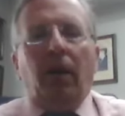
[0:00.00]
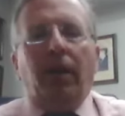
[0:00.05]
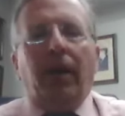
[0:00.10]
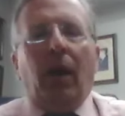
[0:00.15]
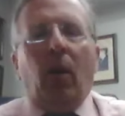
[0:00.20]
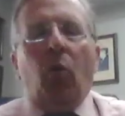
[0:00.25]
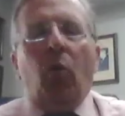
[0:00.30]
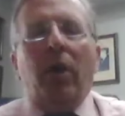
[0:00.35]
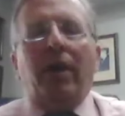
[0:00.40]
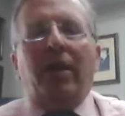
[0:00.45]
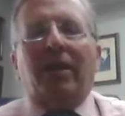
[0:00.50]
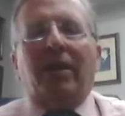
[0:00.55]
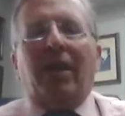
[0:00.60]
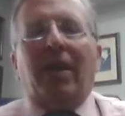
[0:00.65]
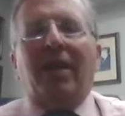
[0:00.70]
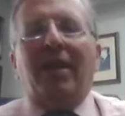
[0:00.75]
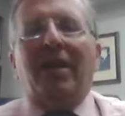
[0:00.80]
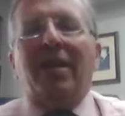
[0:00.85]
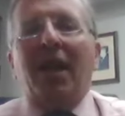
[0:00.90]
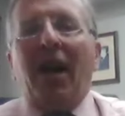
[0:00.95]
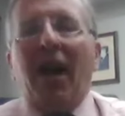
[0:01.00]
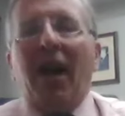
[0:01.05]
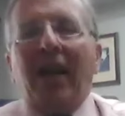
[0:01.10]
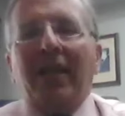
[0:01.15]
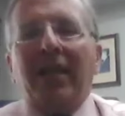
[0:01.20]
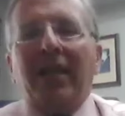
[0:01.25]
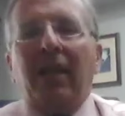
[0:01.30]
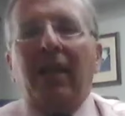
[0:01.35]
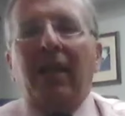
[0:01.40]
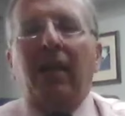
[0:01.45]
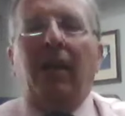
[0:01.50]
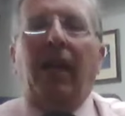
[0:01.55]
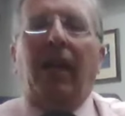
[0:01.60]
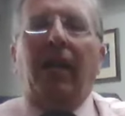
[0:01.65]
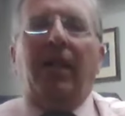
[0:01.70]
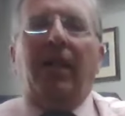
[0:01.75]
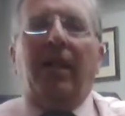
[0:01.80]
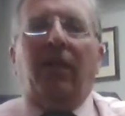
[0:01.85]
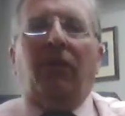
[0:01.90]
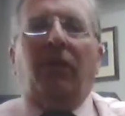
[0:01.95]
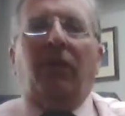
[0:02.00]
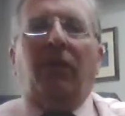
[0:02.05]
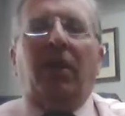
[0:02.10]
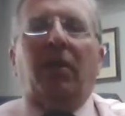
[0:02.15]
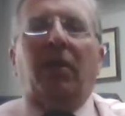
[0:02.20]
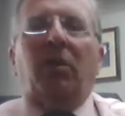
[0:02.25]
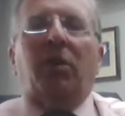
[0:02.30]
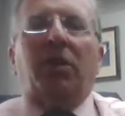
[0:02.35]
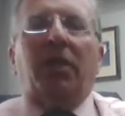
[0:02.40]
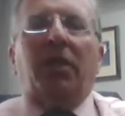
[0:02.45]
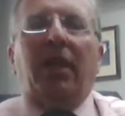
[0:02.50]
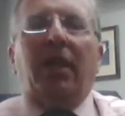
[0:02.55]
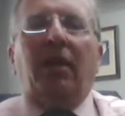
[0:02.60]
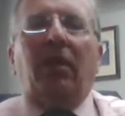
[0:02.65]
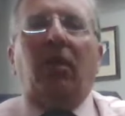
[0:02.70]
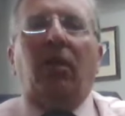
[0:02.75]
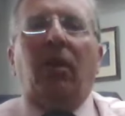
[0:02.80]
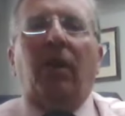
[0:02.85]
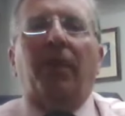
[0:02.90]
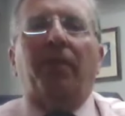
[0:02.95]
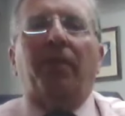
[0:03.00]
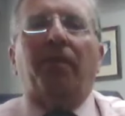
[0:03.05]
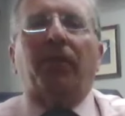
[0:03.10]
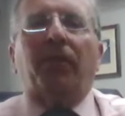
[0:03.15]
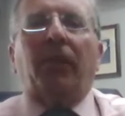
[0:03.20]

Now, what is not a gift under state law?